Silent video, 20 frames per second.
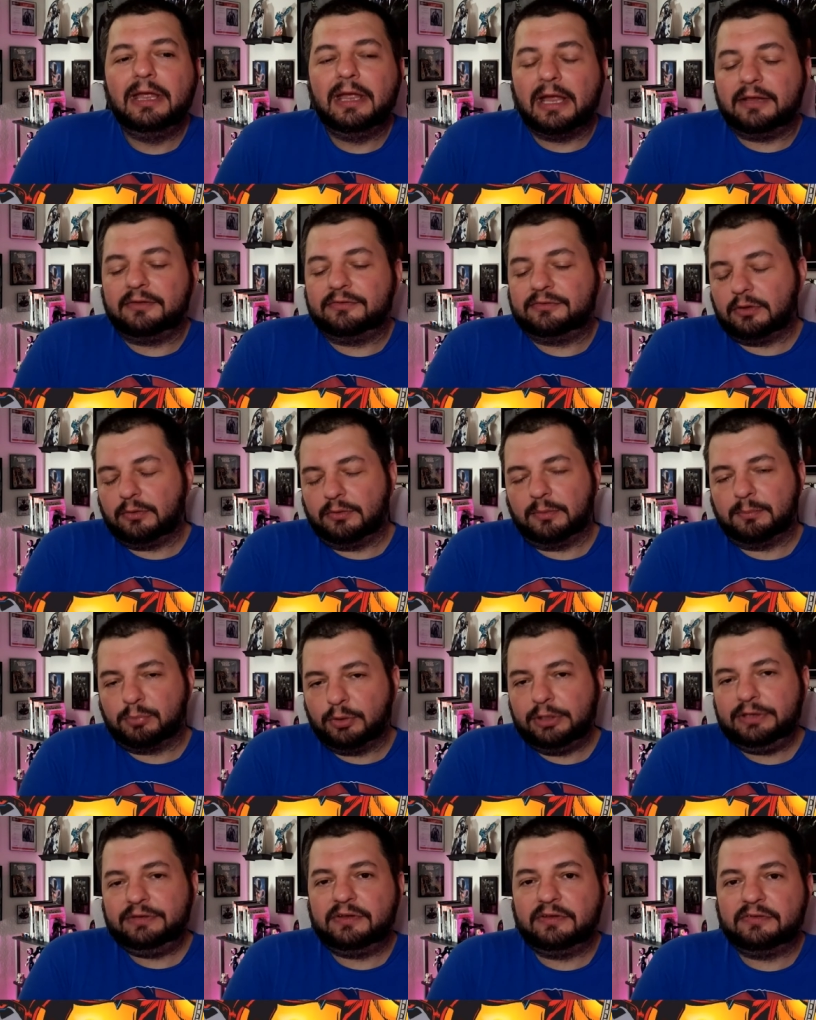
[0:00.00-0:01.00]
and so the
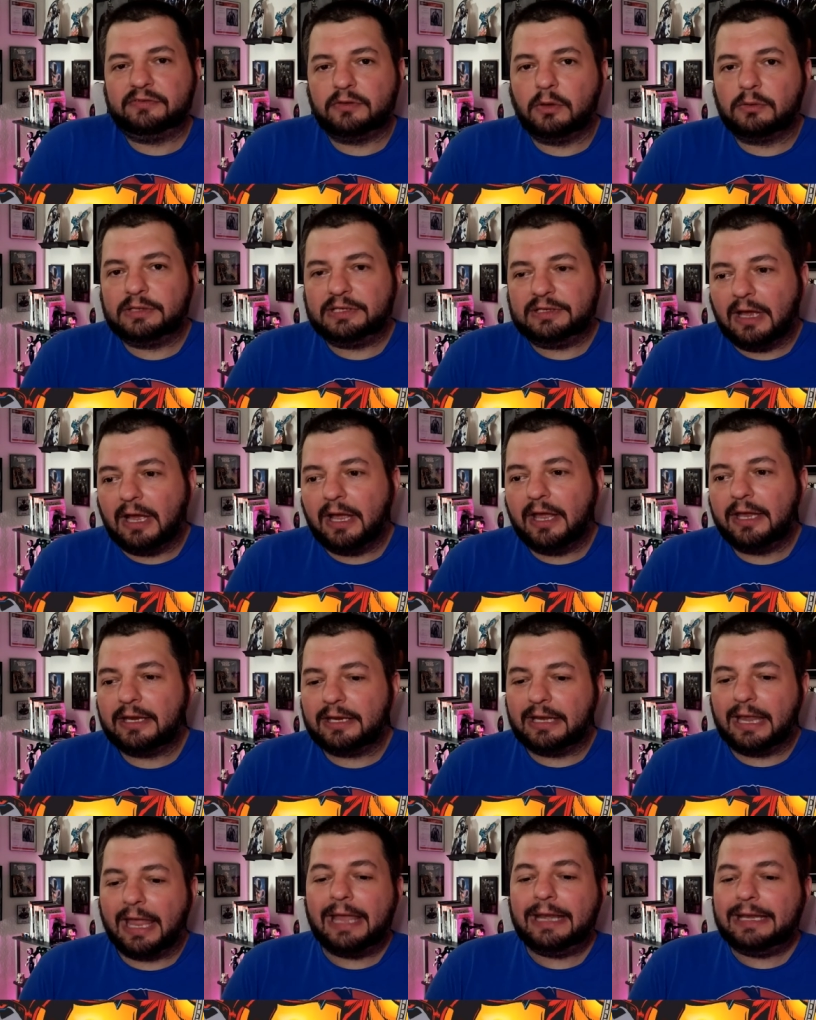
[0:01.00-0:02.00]
priest is slowly dying
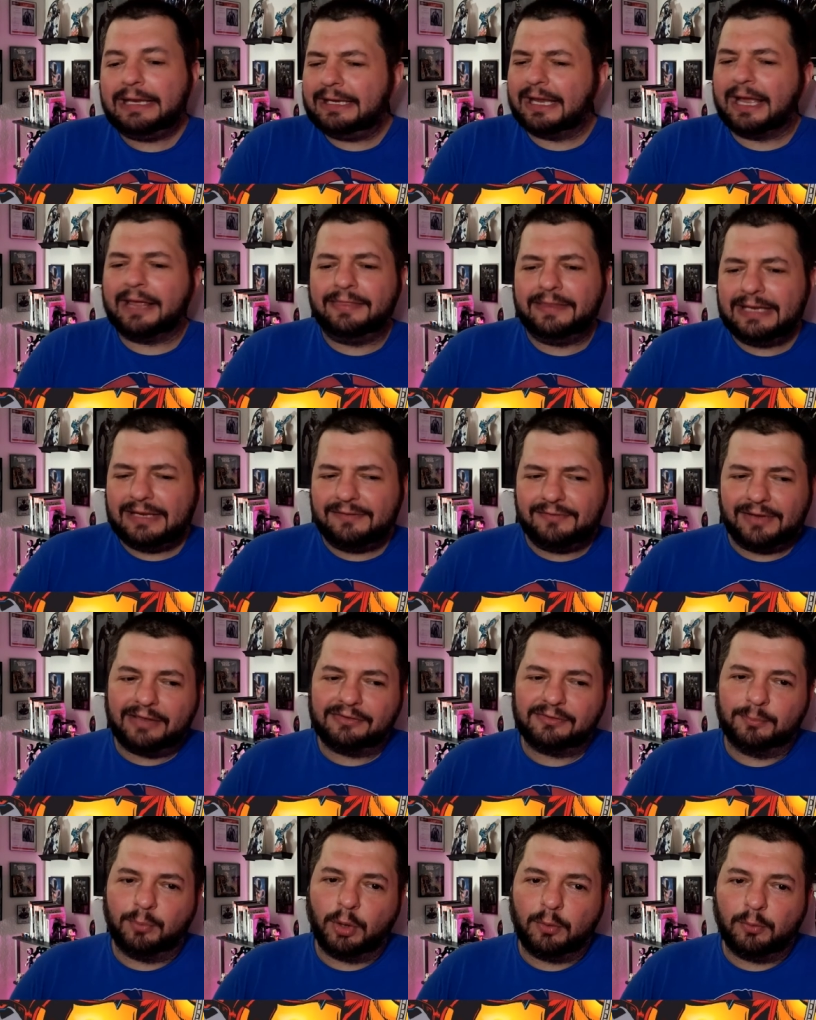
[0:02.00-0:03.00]
and eddie i think even
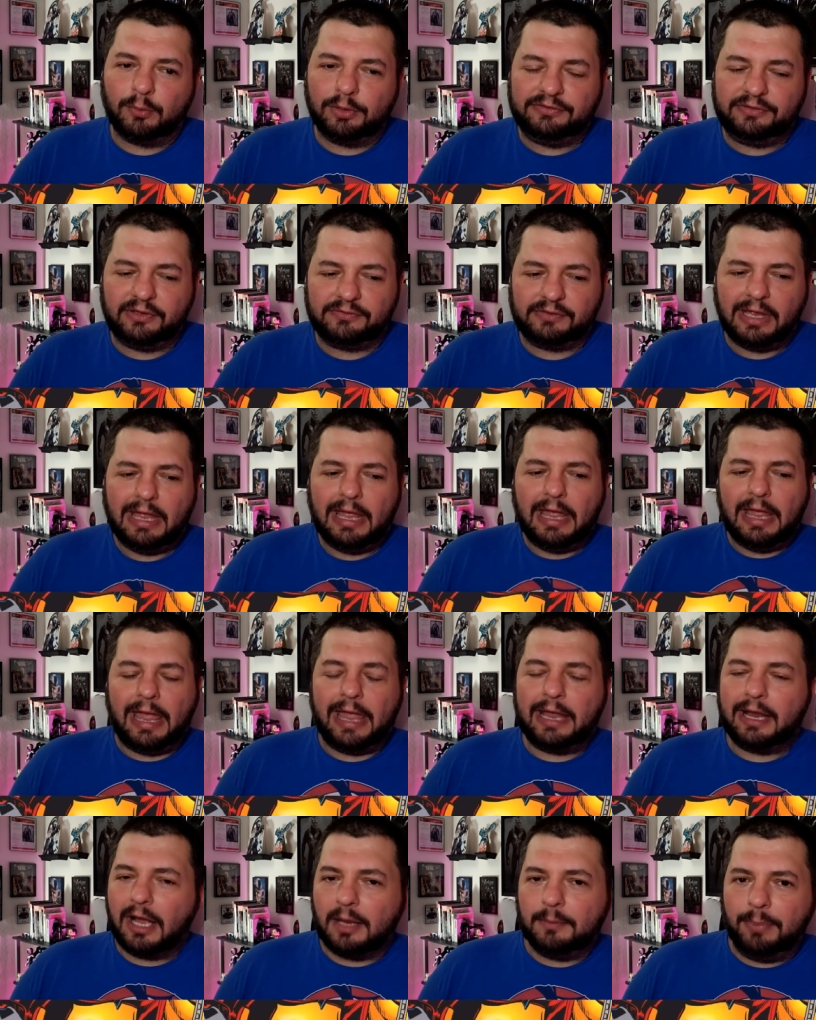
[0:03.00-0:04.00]
has a point where he says
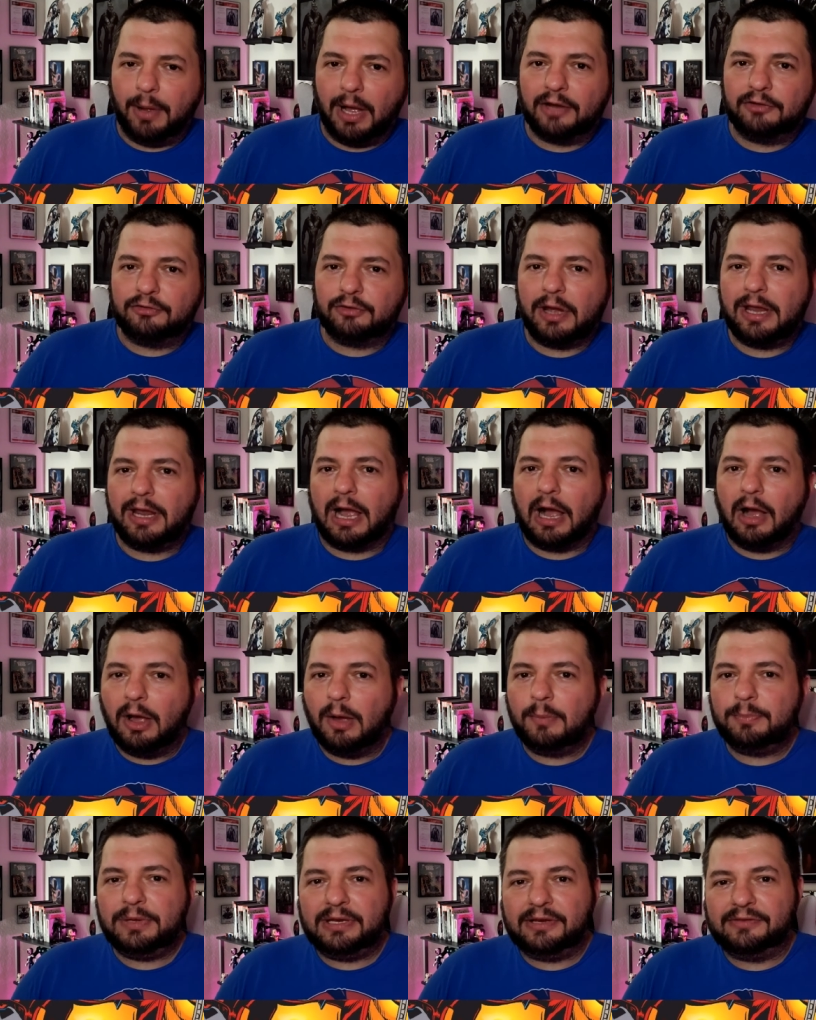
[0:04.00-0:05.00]
hang on padre i'll
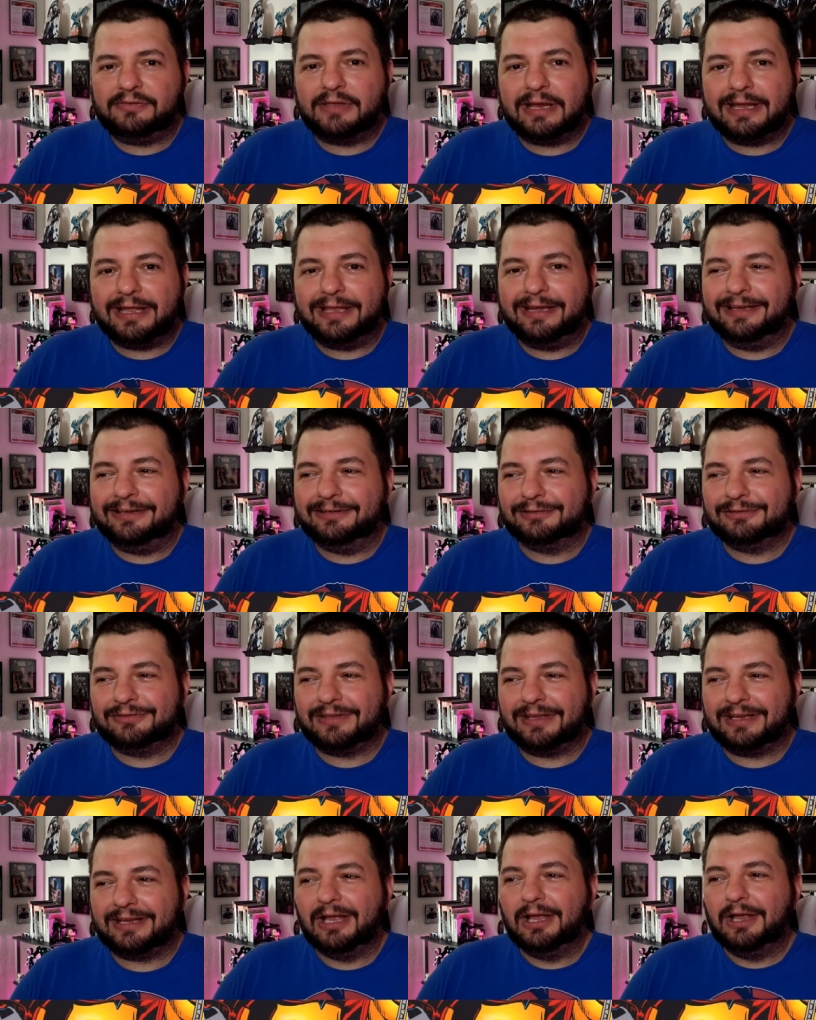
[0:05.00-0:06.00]
help you in a second and you're just
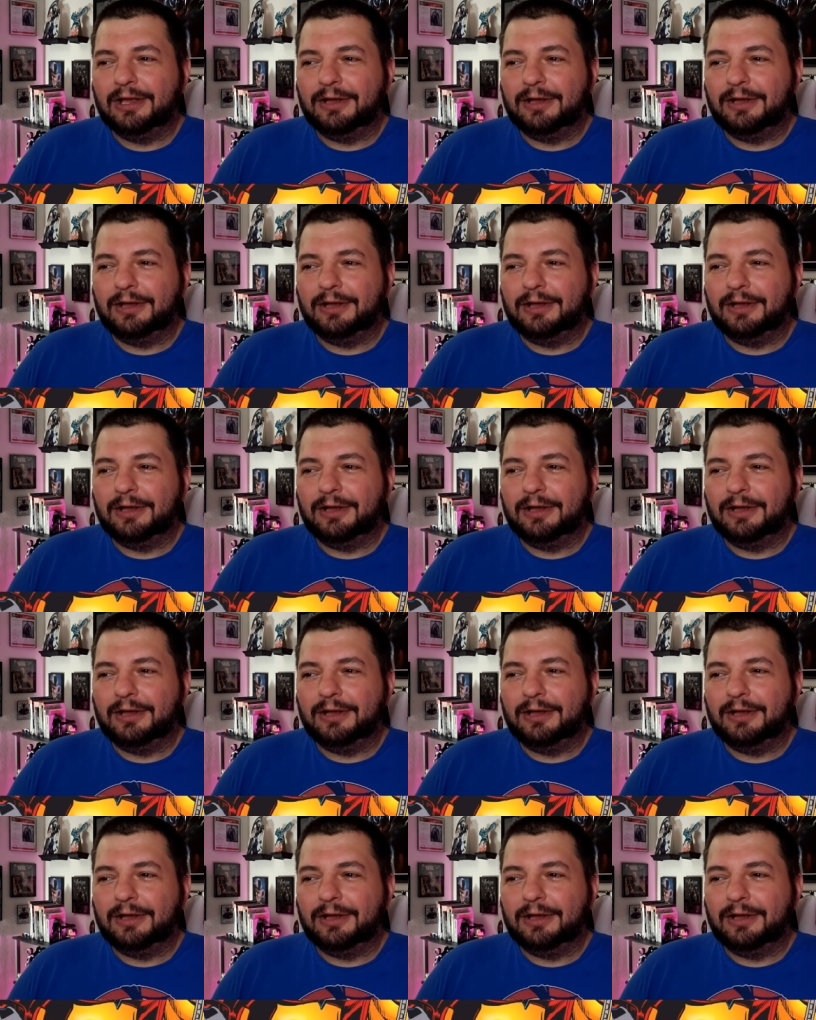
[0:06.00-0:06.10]
like